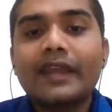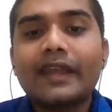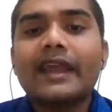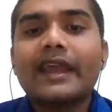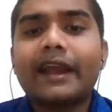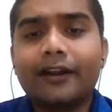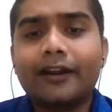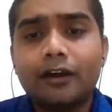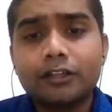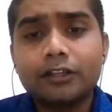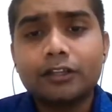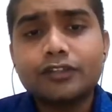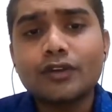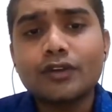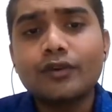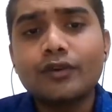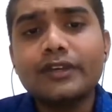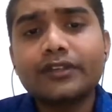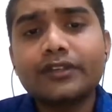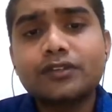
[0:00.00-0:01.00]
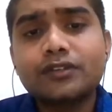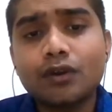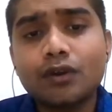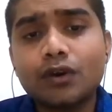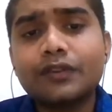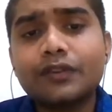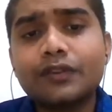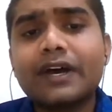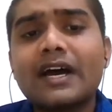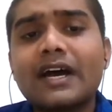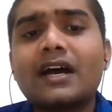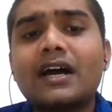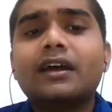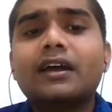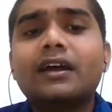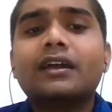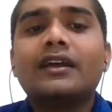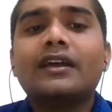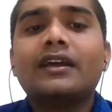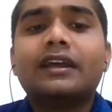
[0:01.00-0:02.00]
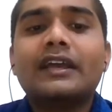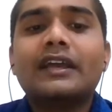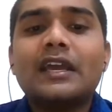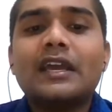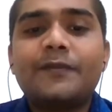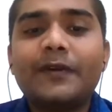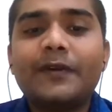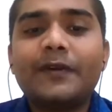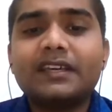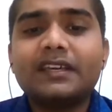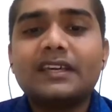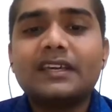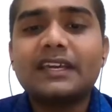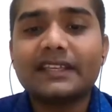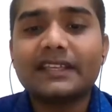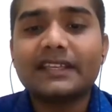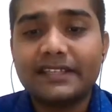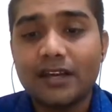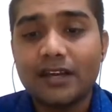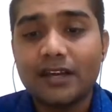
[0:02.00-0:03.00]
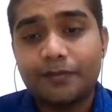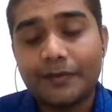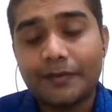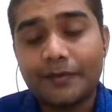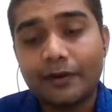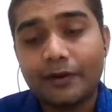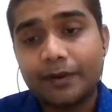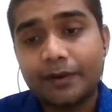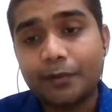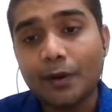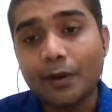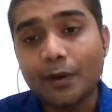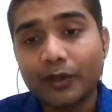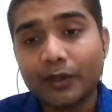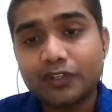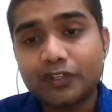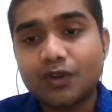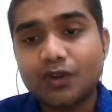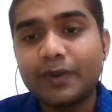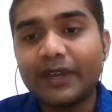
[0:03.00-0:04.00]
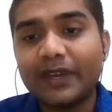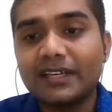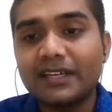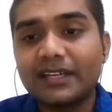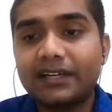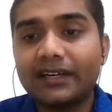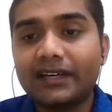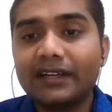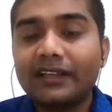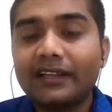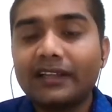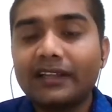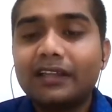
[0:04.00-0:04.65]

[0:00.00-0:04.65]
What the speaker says: and also we show the efficacy of our proposed method